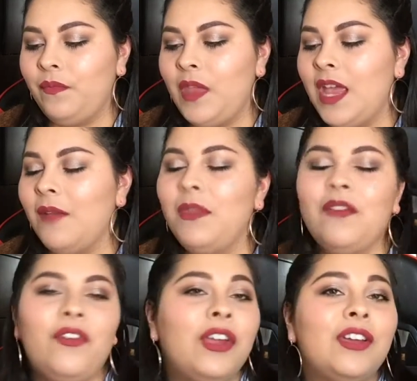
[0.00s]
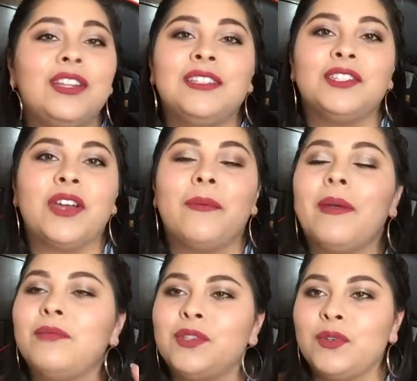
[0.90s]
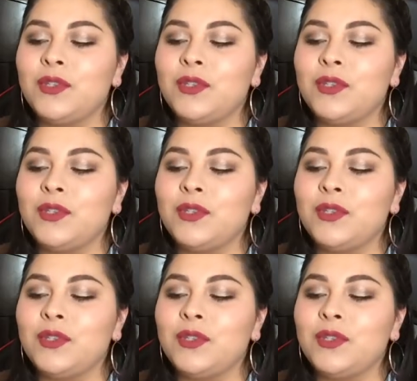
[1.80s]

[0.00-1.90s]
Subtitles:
Yeah, I'm not very good at describing. I'm so